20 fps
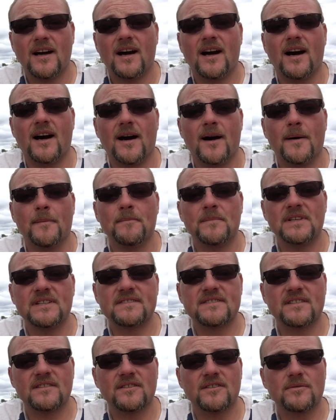
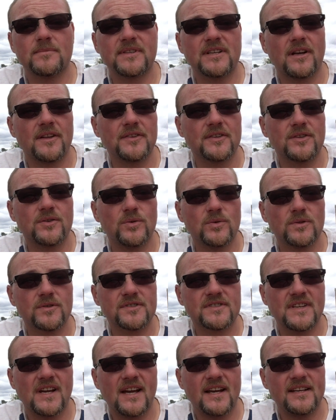It's a little bit on the cooler
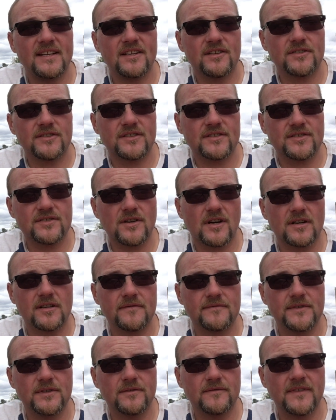side here at the start
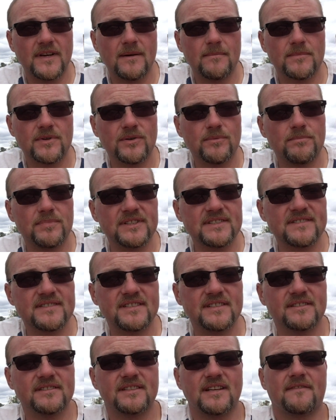of November, but
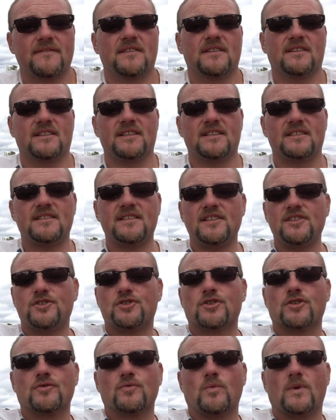still definitely
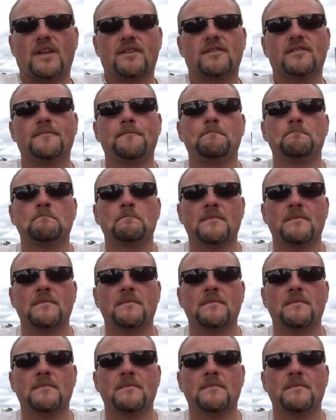t-shirt weather.